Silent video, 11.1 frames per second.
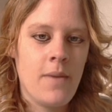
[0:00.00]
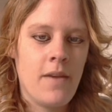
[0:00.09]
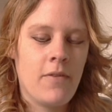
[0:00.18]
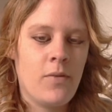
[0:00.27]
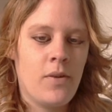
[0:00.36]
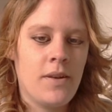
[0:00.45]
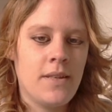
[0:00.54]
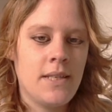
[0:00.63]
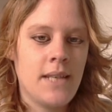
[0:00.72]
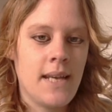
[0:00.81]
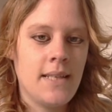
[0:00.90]
everyone
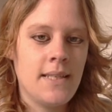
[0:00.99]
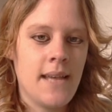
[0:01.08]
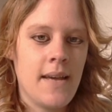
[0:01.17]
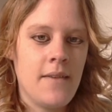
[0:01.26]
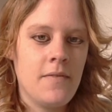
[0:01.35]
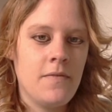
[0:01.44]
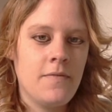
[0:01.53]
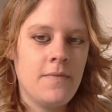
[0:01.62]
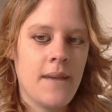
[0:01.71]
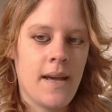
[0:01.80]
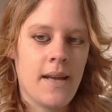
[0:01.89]
stays safe
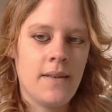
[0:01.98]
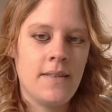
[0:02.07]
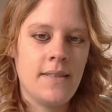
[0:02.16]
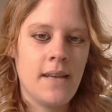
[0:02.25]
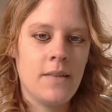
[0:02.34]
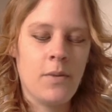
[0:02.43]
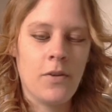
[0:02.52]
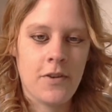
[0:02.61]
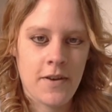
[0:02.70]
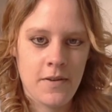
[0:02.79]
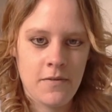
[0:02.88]
and stays
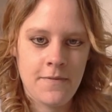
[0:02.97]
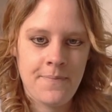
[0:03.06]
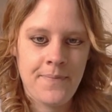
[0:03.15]
positive,